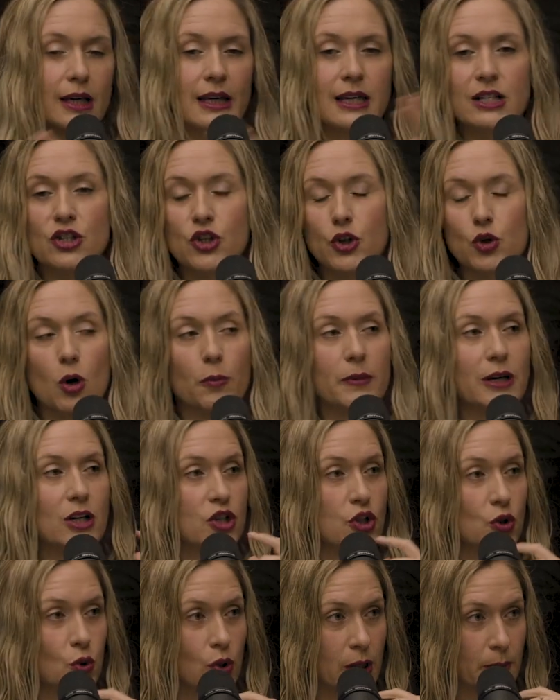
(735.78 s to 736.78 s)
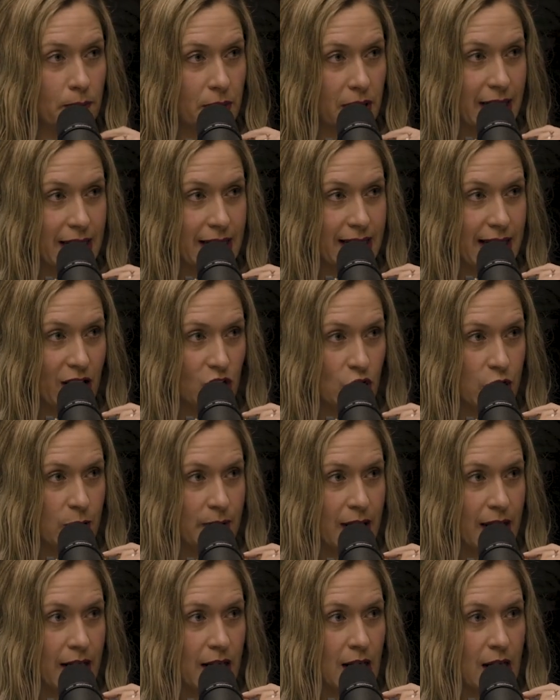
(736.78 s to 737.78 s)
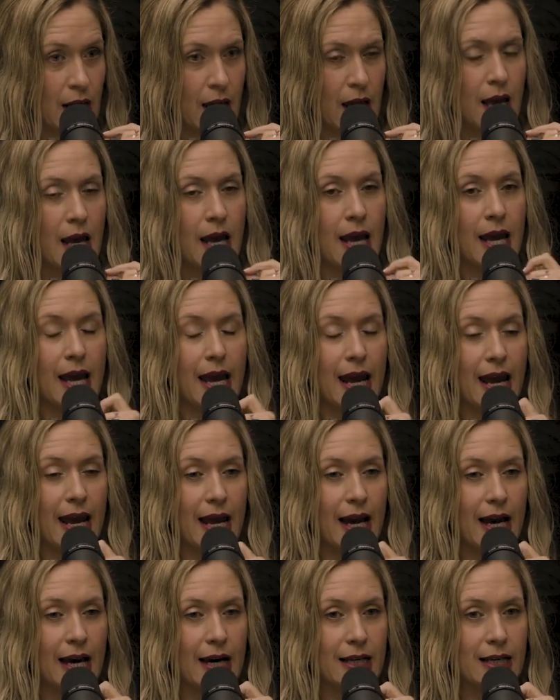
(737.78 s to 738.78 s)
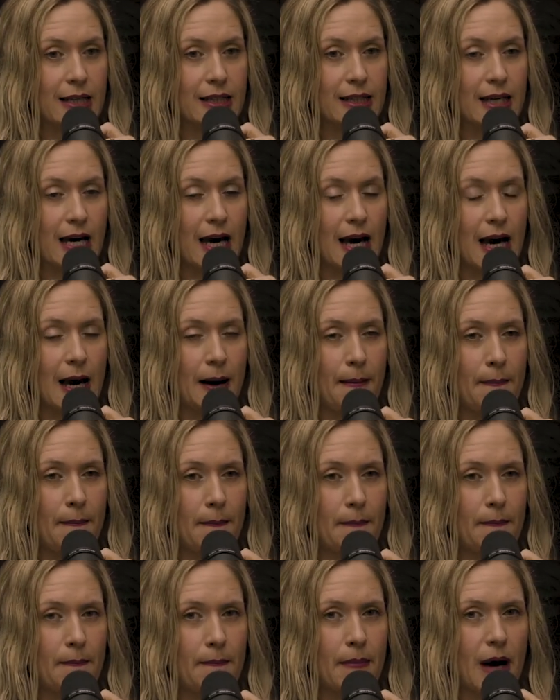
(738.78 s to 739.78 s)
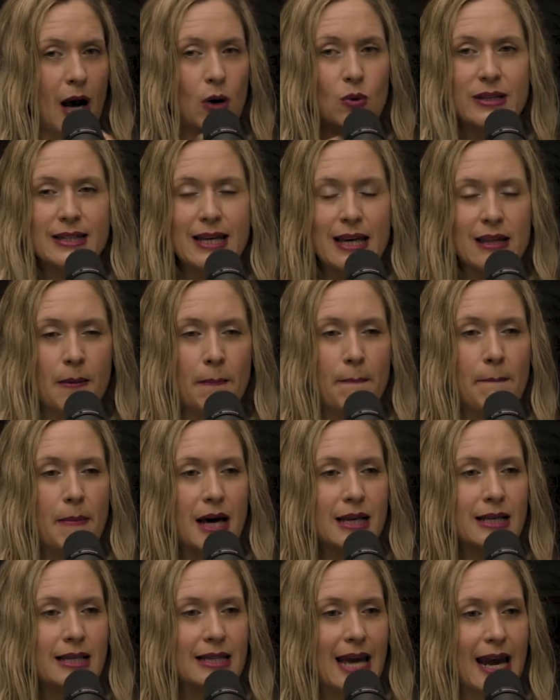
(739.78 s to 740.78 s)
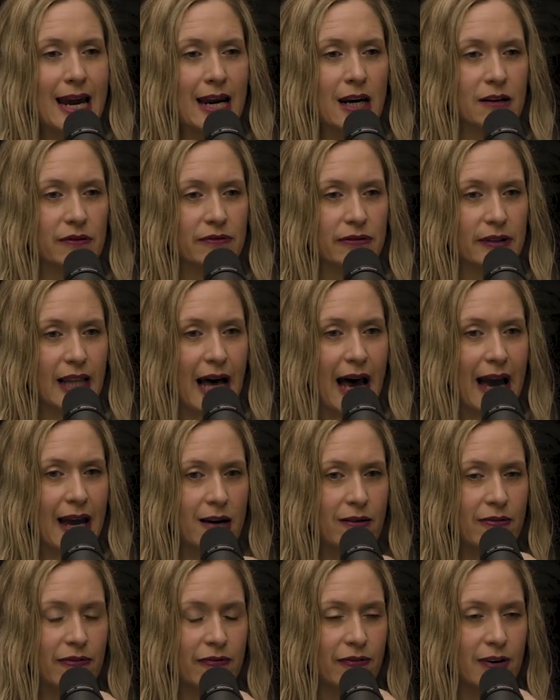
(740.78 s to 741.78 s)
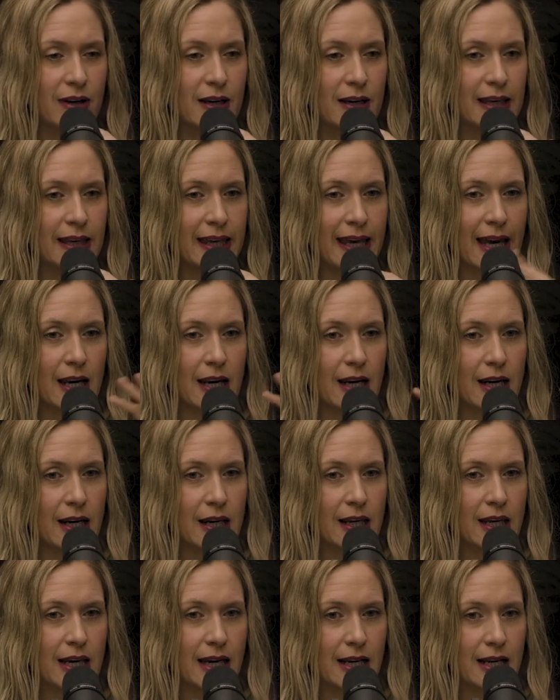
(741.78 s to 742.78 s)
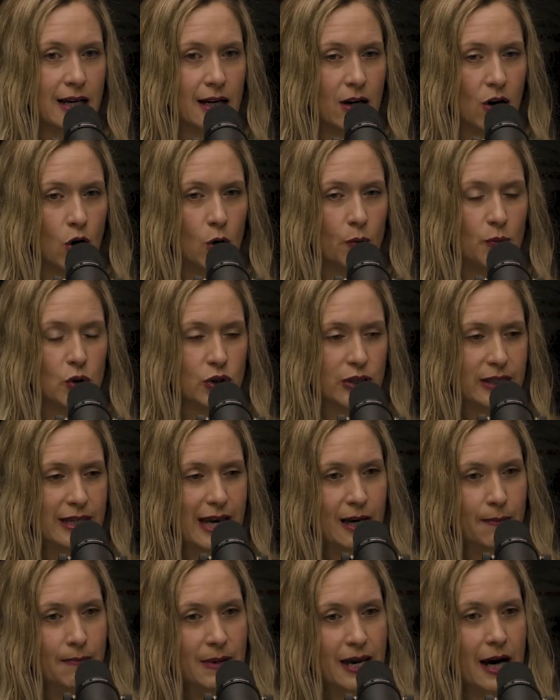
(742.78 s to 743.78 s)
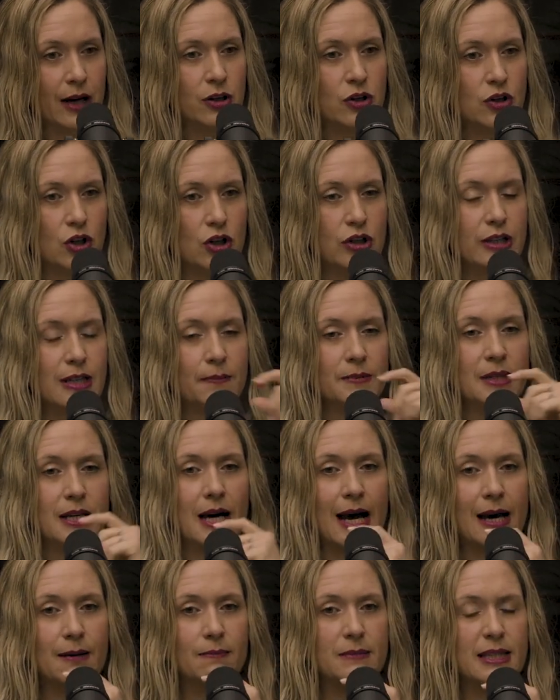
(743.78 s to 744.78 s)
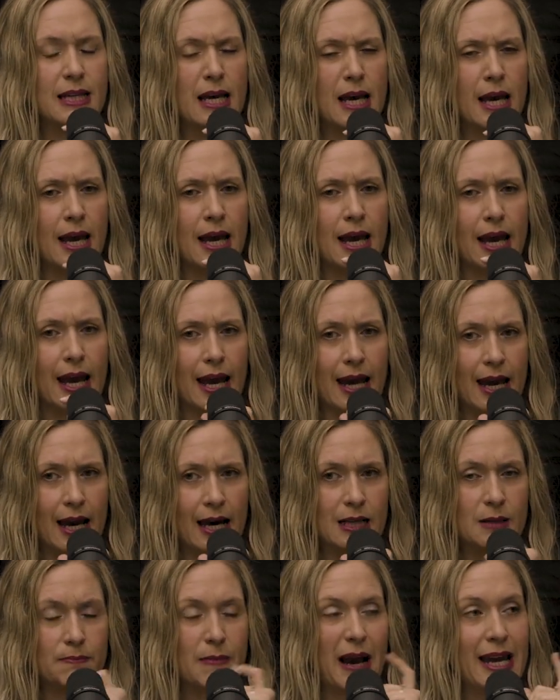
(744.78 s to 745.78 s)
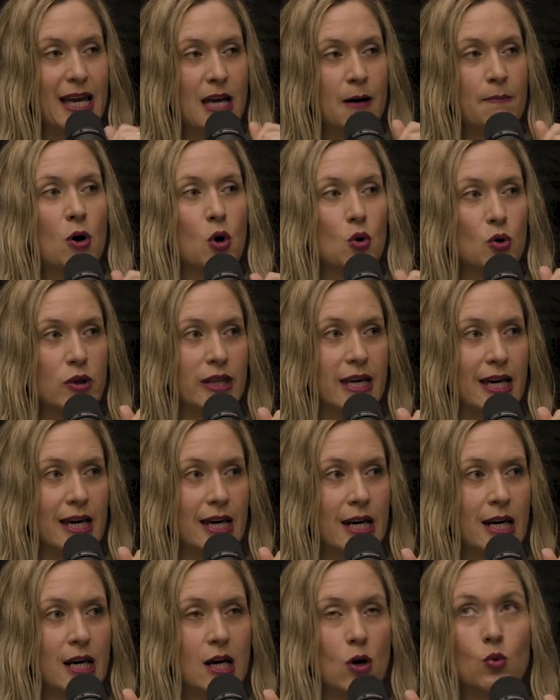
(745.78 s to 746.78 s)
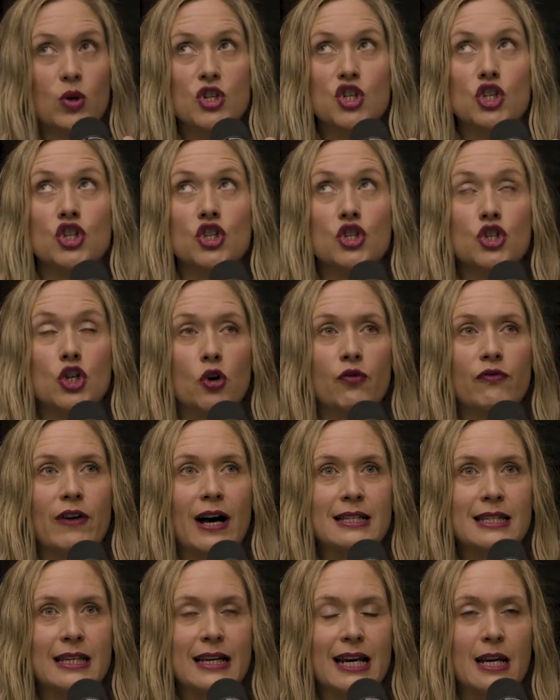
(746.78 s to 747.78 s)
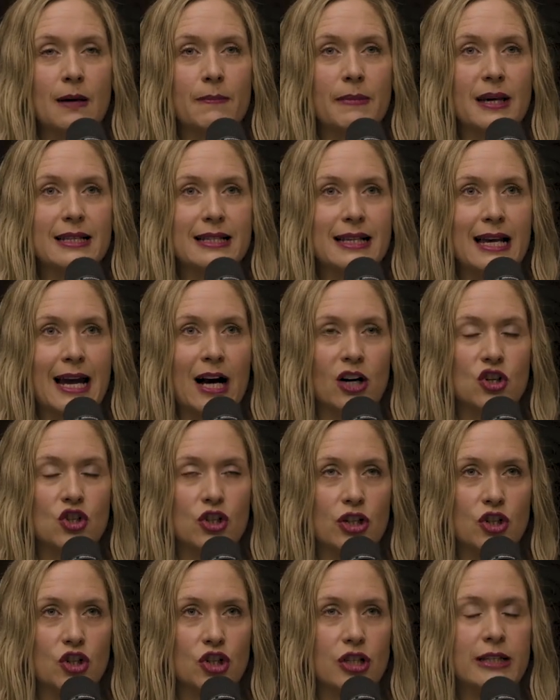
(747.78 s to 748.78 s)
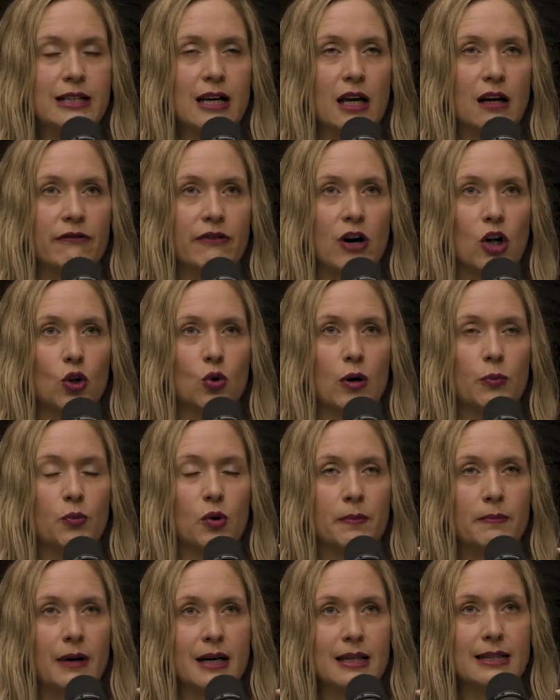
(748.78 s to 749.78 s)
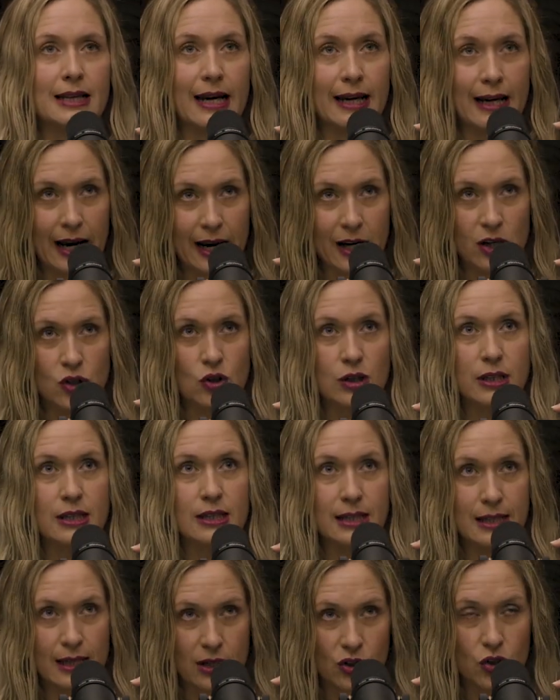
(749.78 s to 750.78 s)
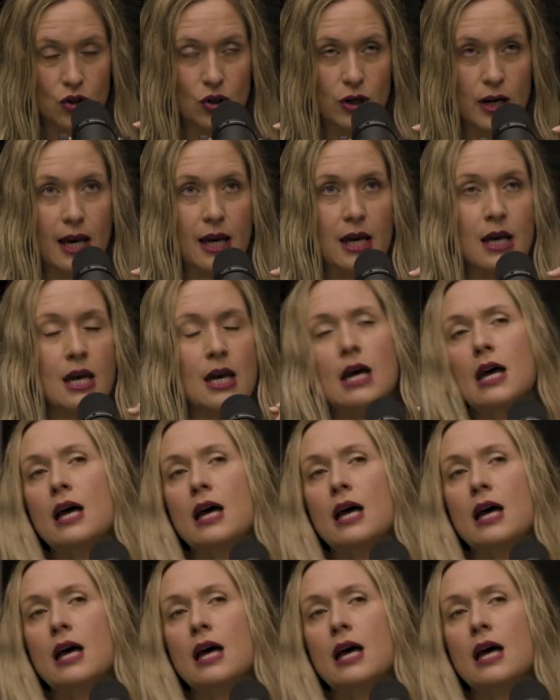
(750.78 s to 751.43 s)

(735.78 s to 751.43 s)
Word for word: can throw me into a complete tailspin. And I would say the mundane of life can almost take me under sometimes. And my MO then, which is so fascinating because I actually just had a follow-up with my psychiatrist yesterday.